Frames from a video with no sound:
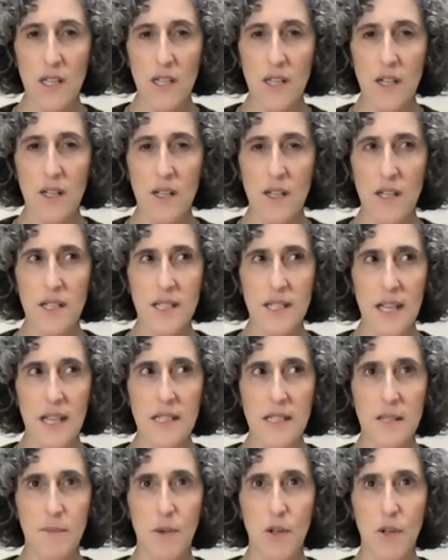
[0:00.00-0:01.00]
the
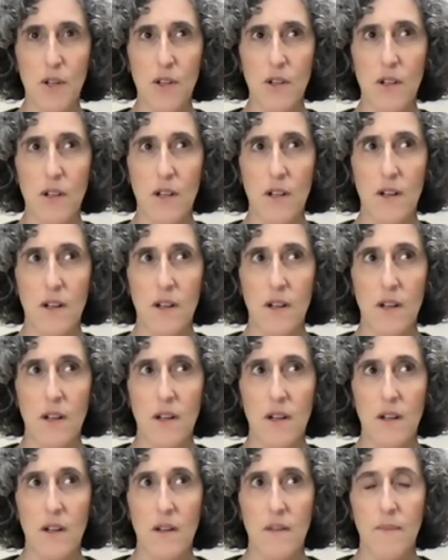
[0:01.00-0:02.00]
accessible,
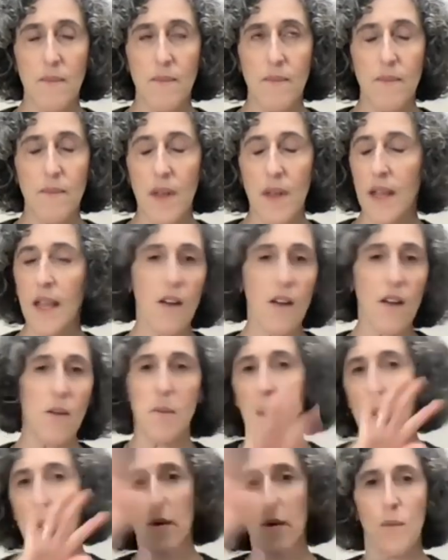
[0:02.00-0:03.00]
I can't
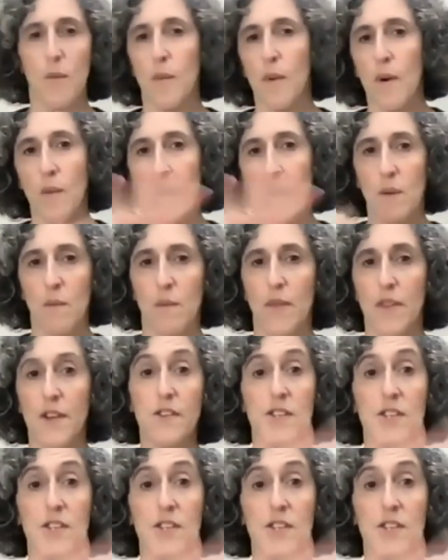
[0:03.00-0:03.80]
remember what there's a